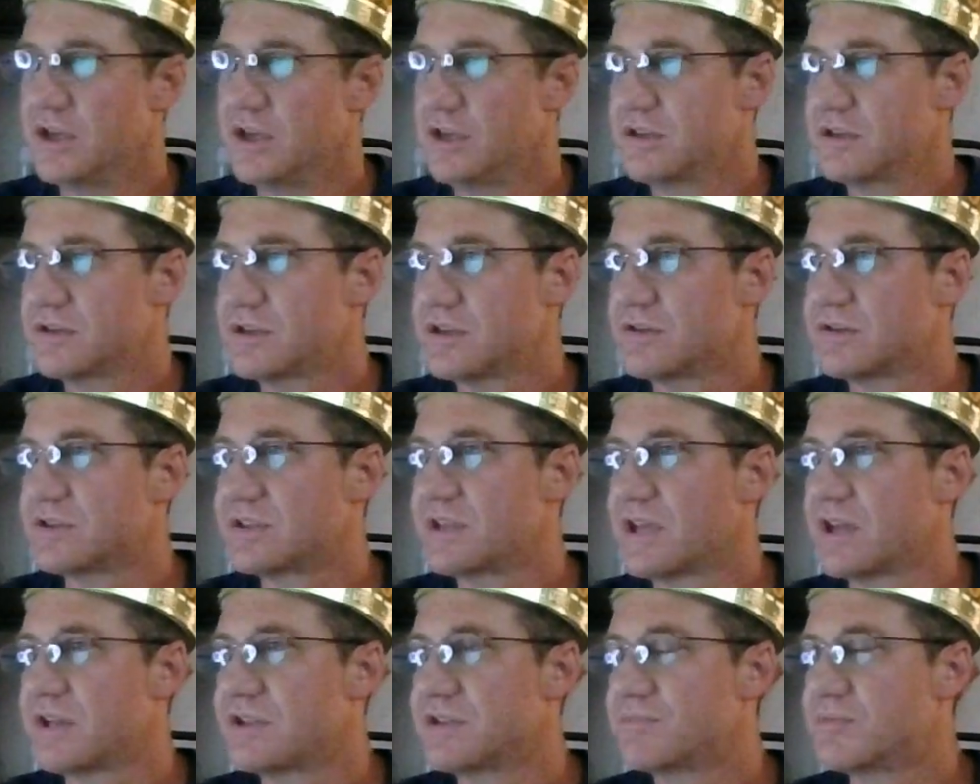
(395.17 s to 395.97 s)
So
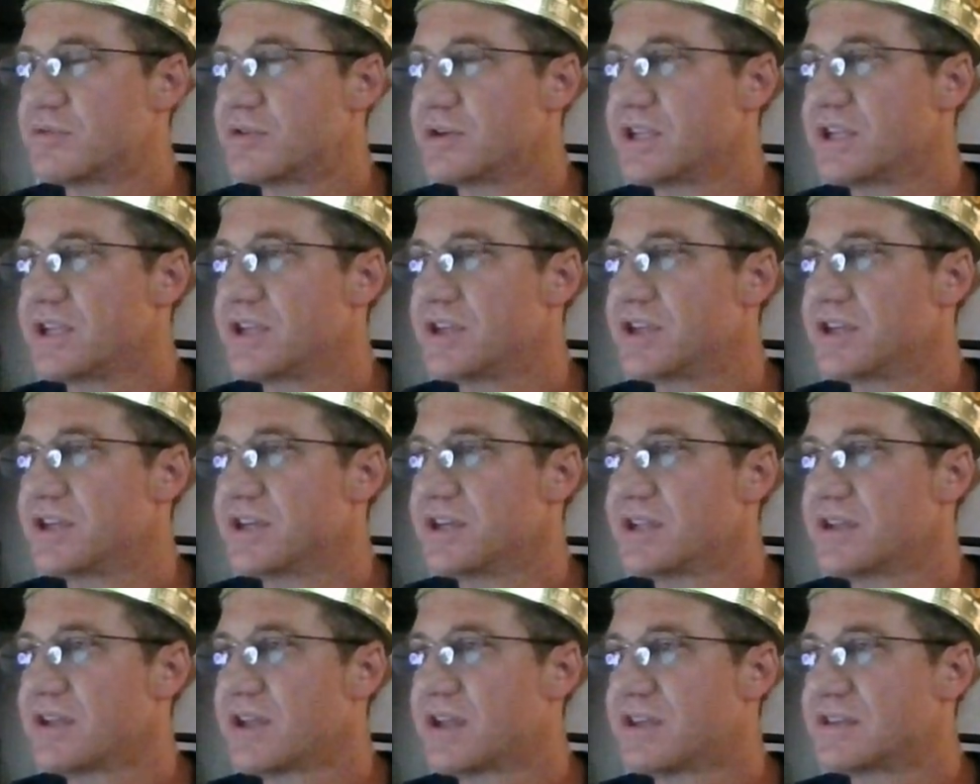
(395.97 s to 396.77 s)
sounds pretty
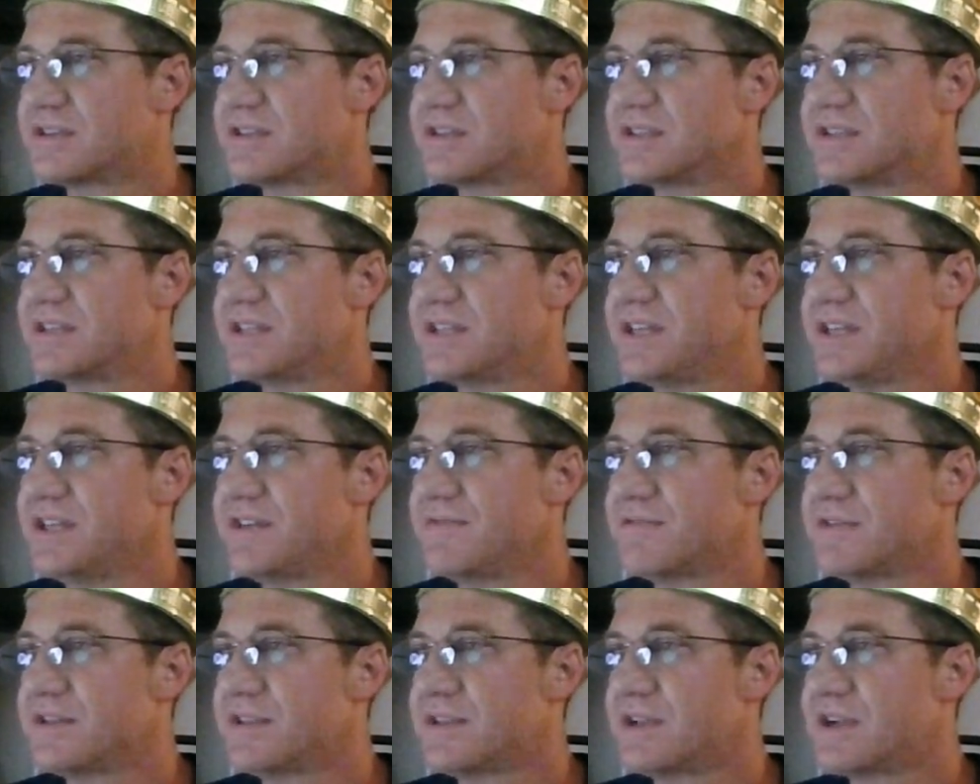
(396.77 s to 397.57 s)
good. Uh,
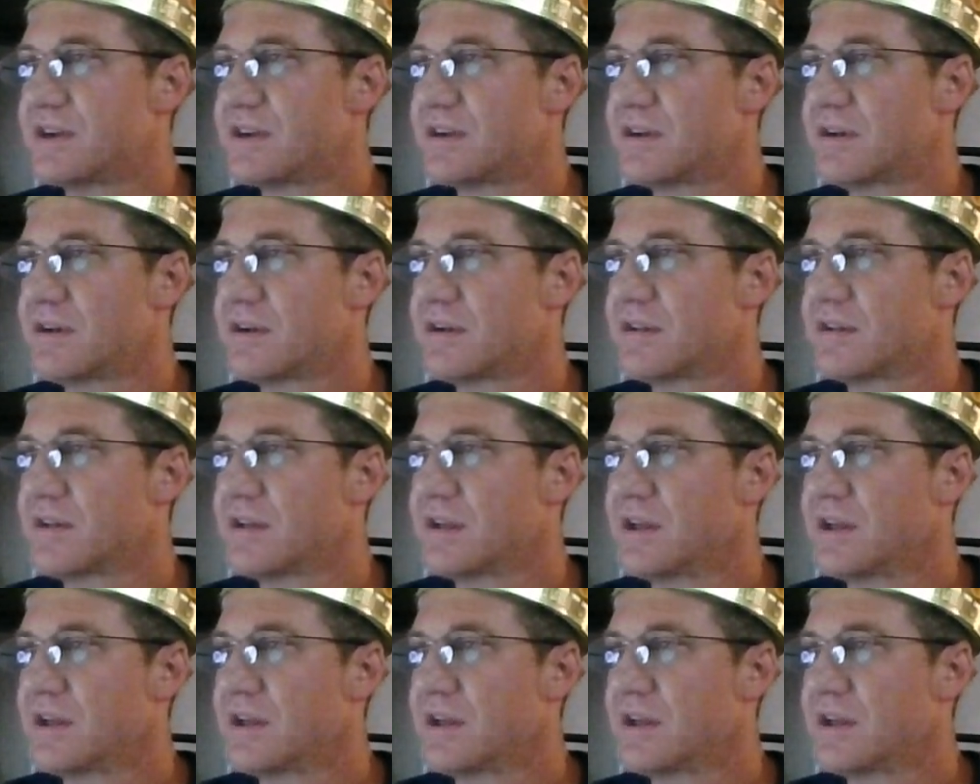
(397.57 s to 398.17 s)
sativa there.